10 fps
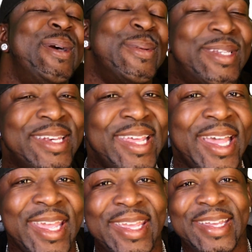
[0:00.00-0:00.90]
So
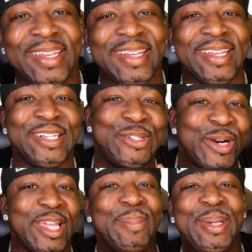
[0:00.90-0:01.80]
today,
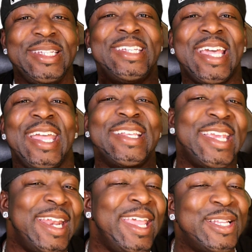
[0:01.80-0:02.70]
Dre BGK
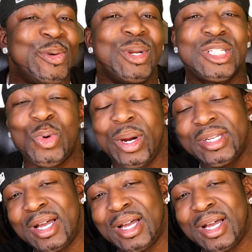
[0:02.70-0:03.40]
is here to hit you with a story